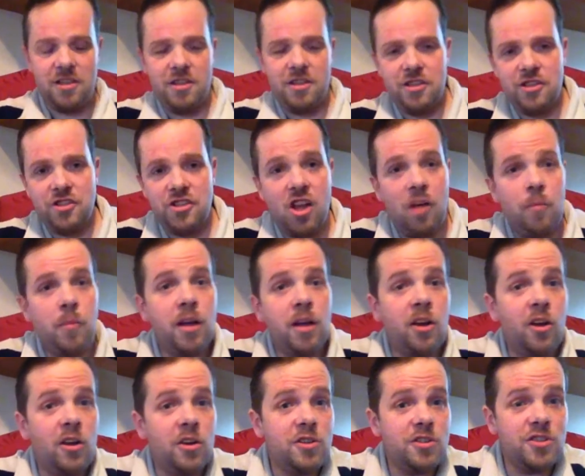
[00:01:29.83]
Some are
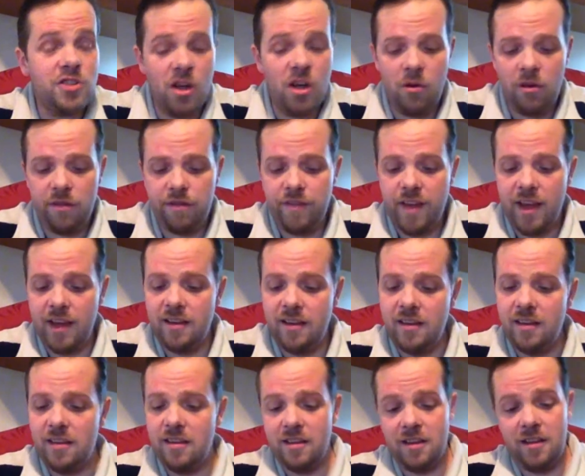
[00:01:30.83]
not so
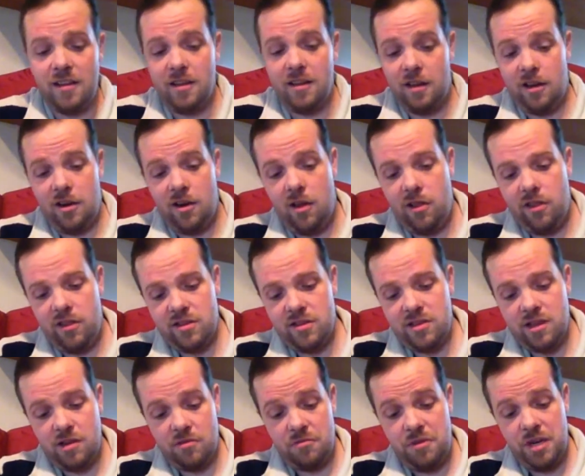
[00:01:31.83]
affected, and others
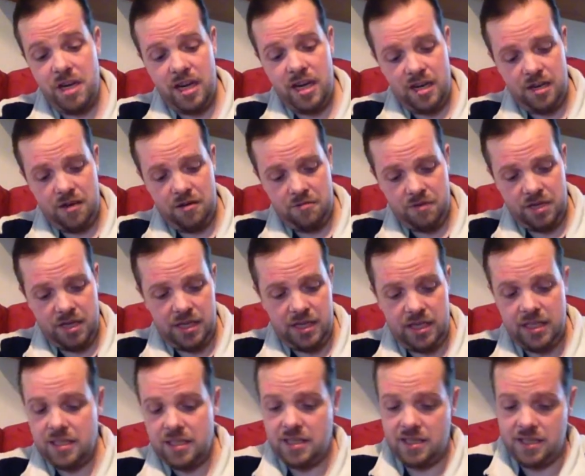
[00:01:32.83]
are really,
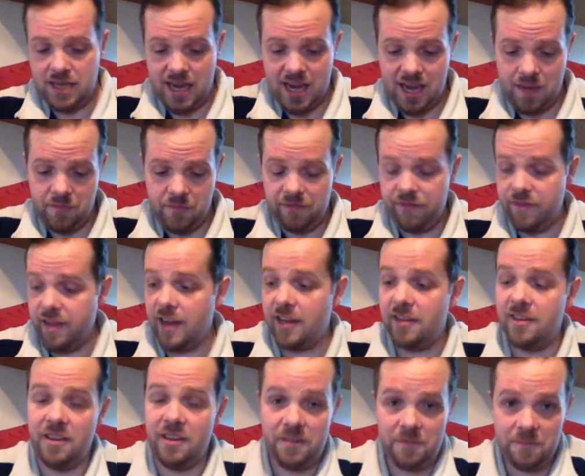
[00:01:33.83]
really damn
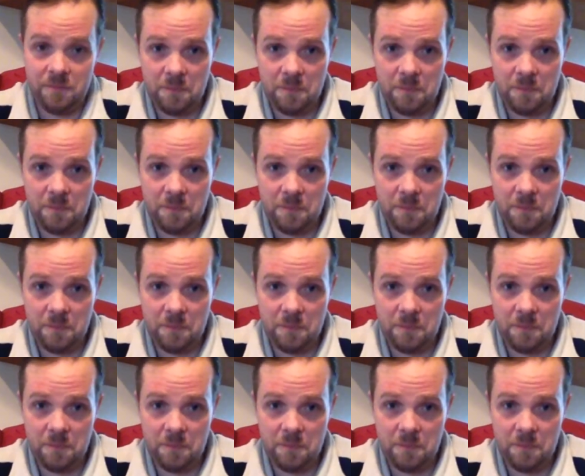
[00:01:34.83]
affected.